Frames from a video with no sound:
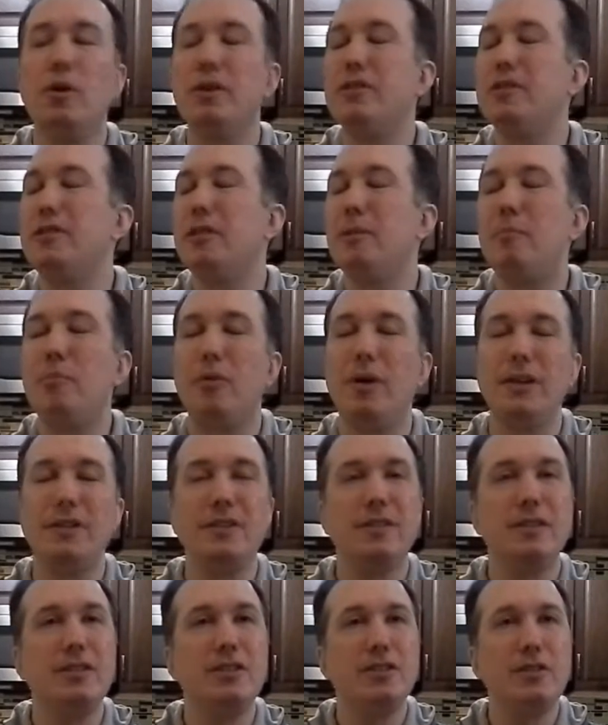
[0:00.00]
wasn't the
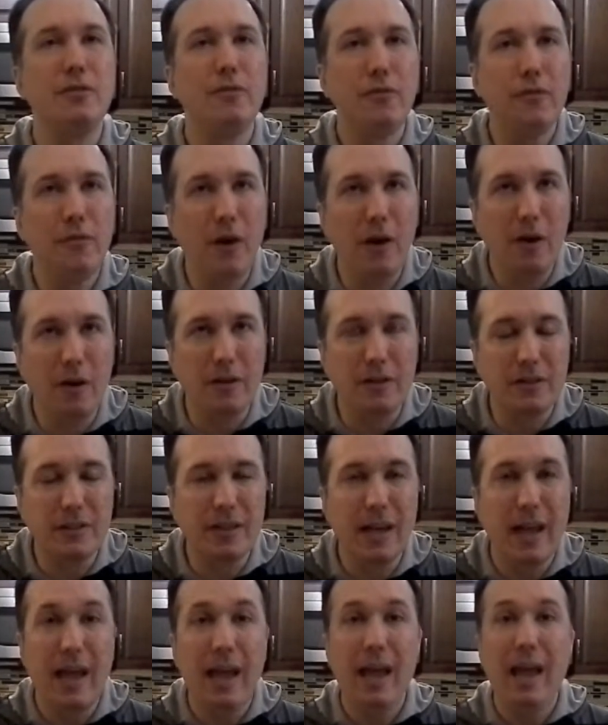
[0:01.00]
president's
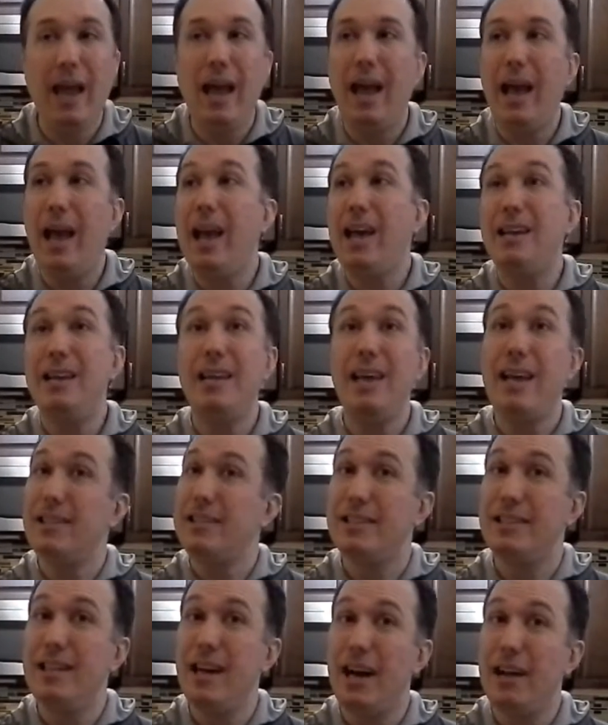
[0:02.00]
fault. And
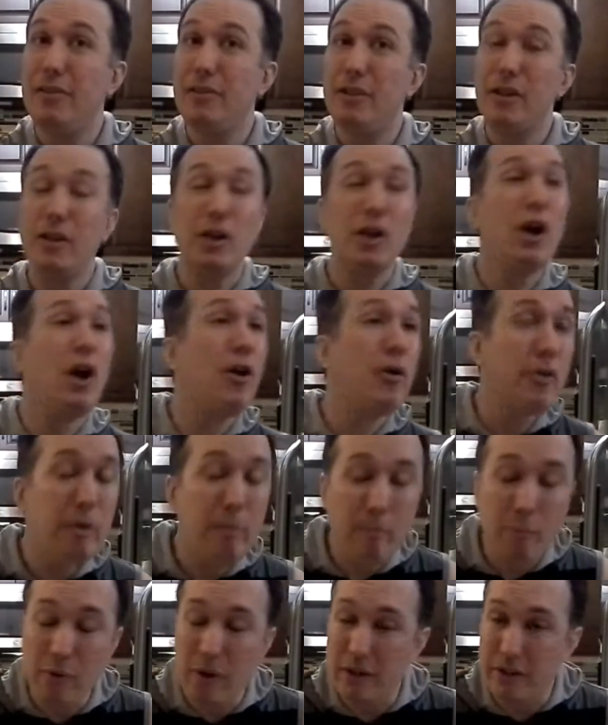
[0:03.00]
it's not the
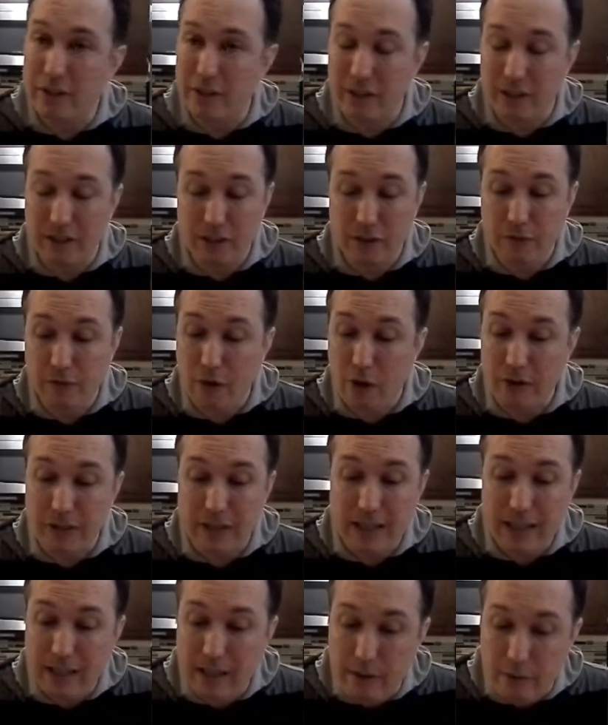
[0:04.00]
current president's
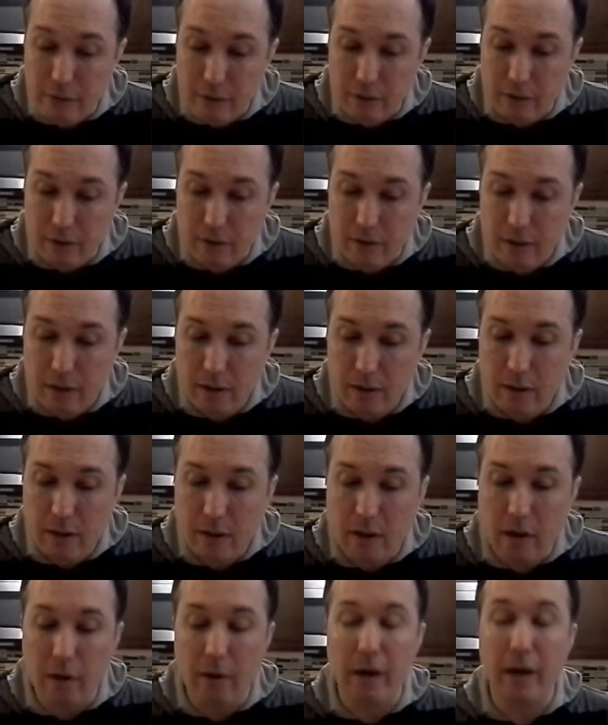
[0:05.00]
fault either.
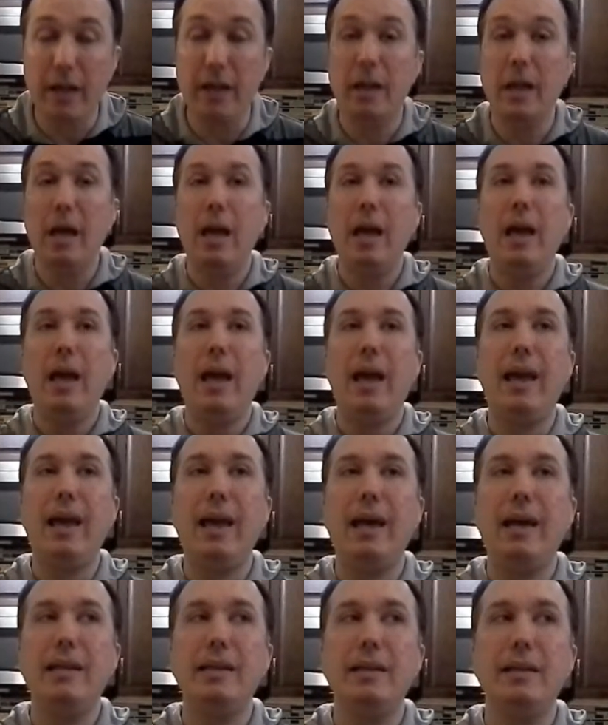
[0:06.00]
All right?
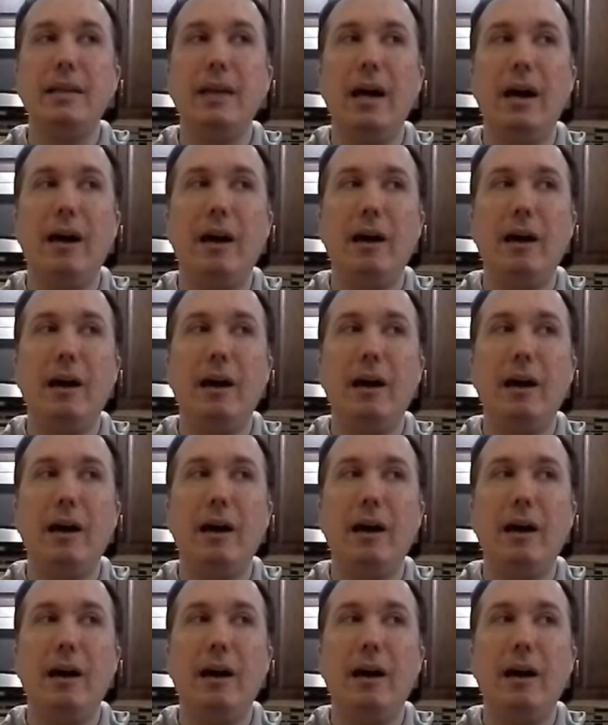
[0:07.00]
And